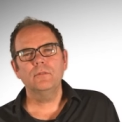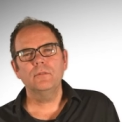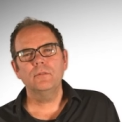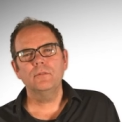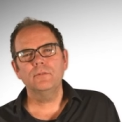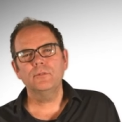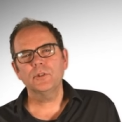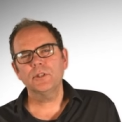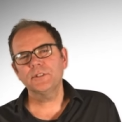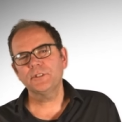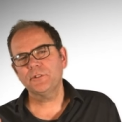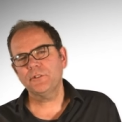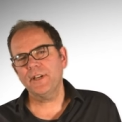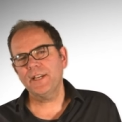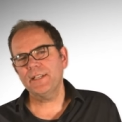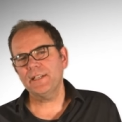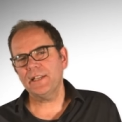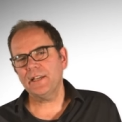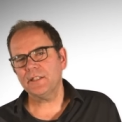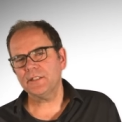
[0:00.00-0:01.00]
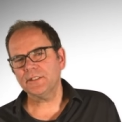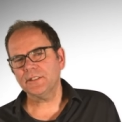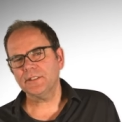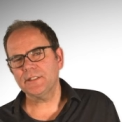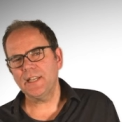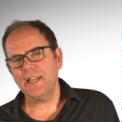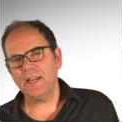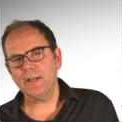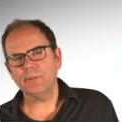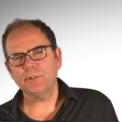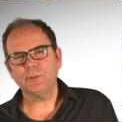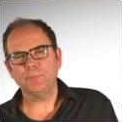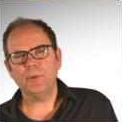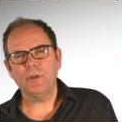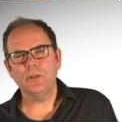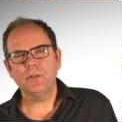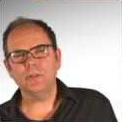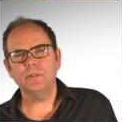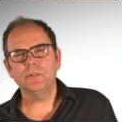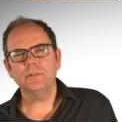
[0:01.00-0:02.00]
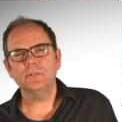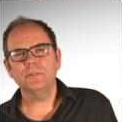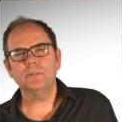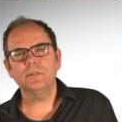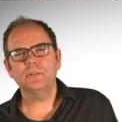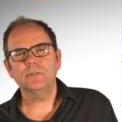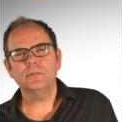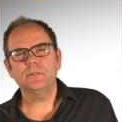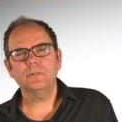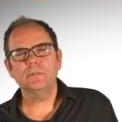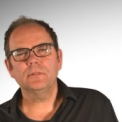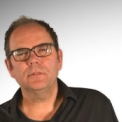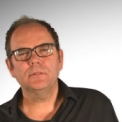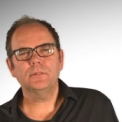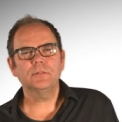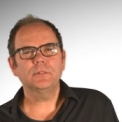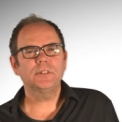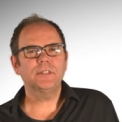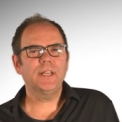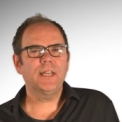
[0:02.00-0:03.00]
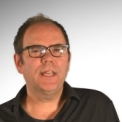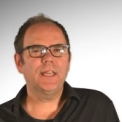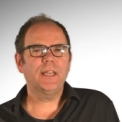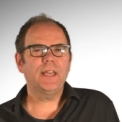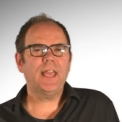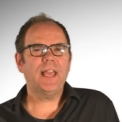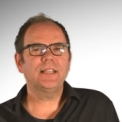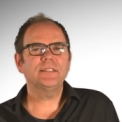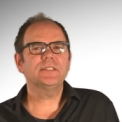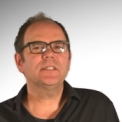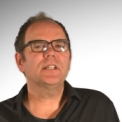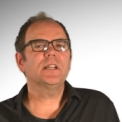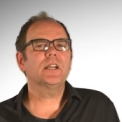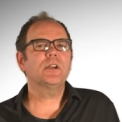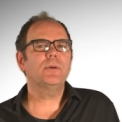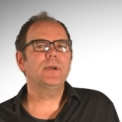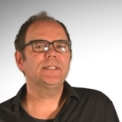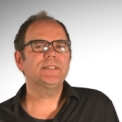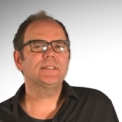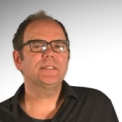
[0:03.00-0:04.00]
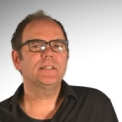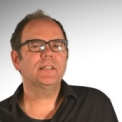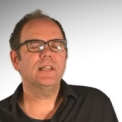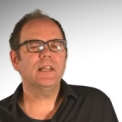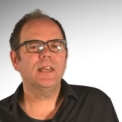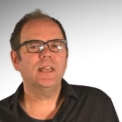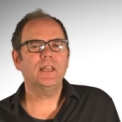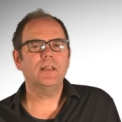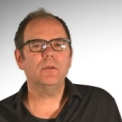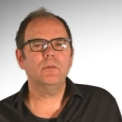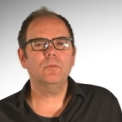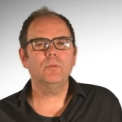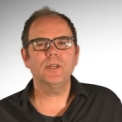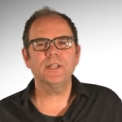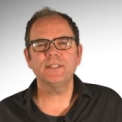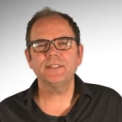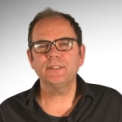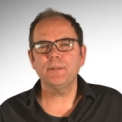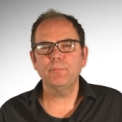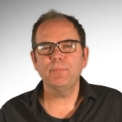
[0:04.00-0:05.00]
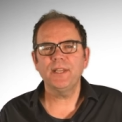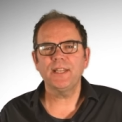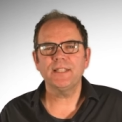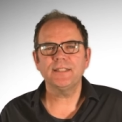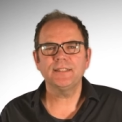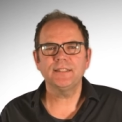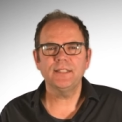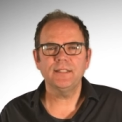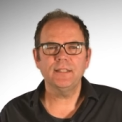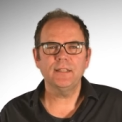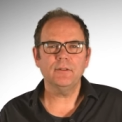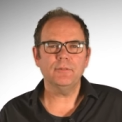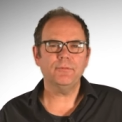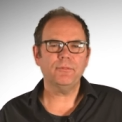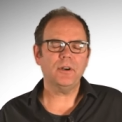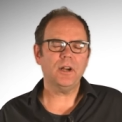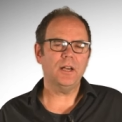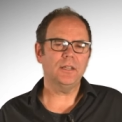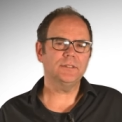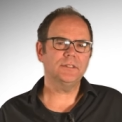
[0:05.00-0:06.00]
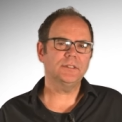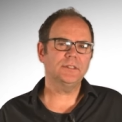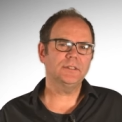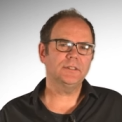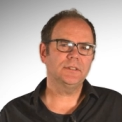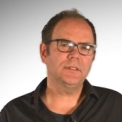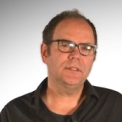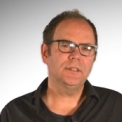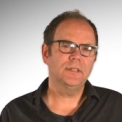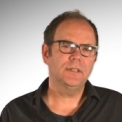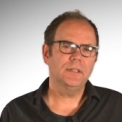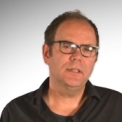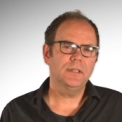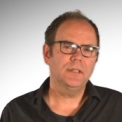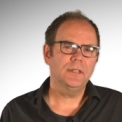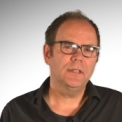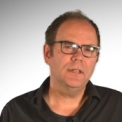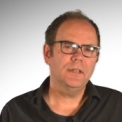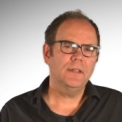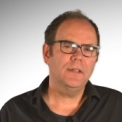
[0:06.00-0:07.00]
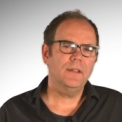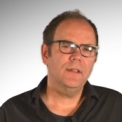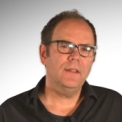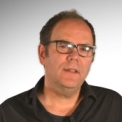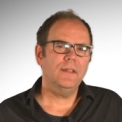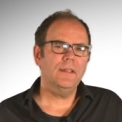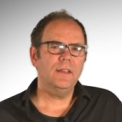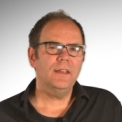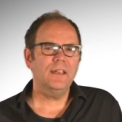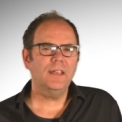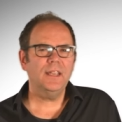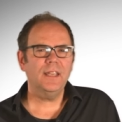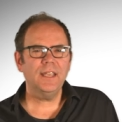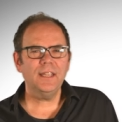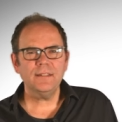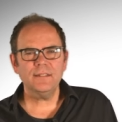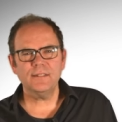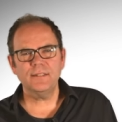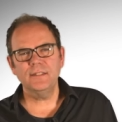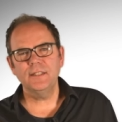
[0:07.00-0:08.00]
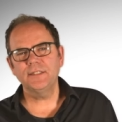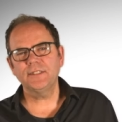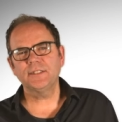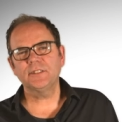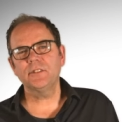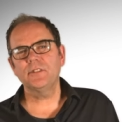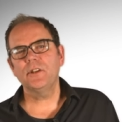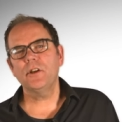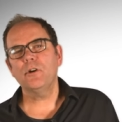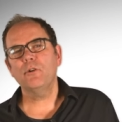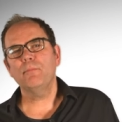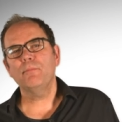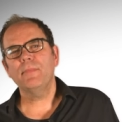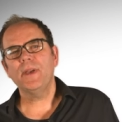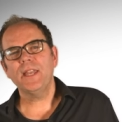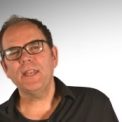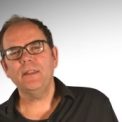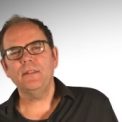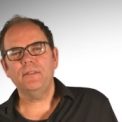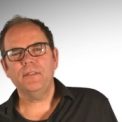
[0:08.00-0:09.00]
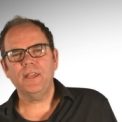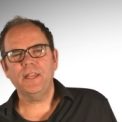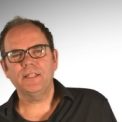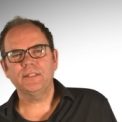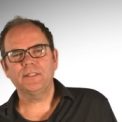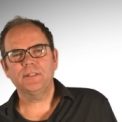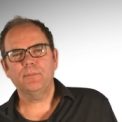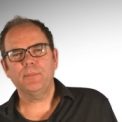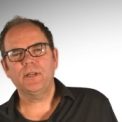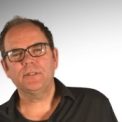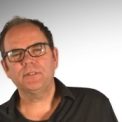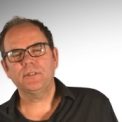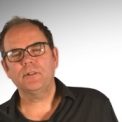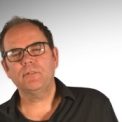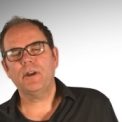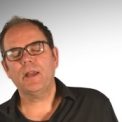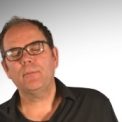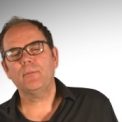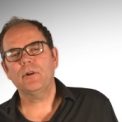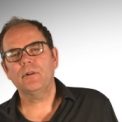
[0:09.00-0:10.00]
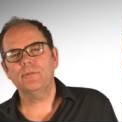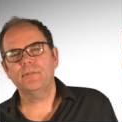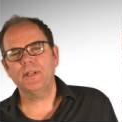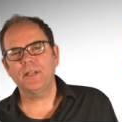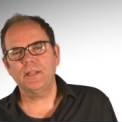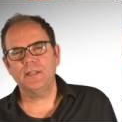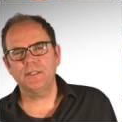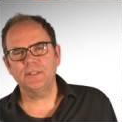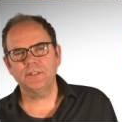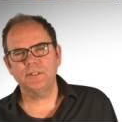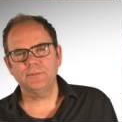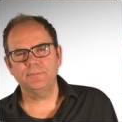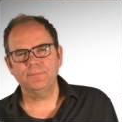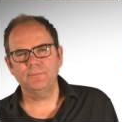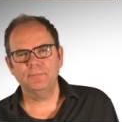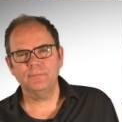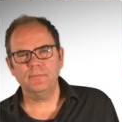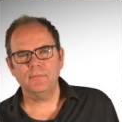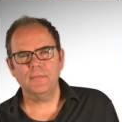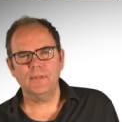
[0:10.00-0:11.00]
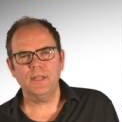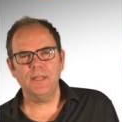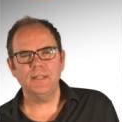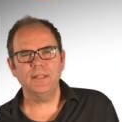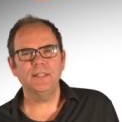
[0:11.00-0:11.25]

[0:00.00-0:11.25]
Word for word: For a trained large language model, to say, answer a question like, what is the biggest city of France? It needs to know many things about the grammar of English. It